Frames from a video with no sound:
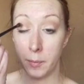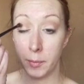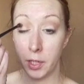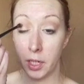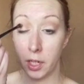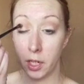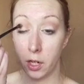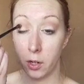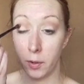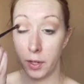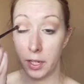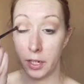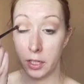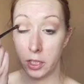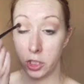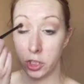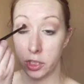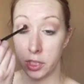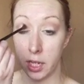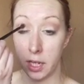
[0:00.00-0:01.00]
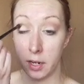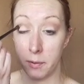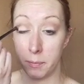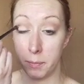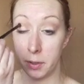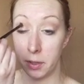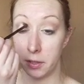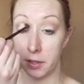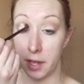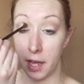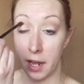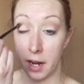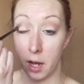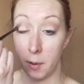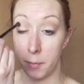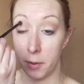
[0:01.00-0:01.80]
I'm gonna go in and just kind of build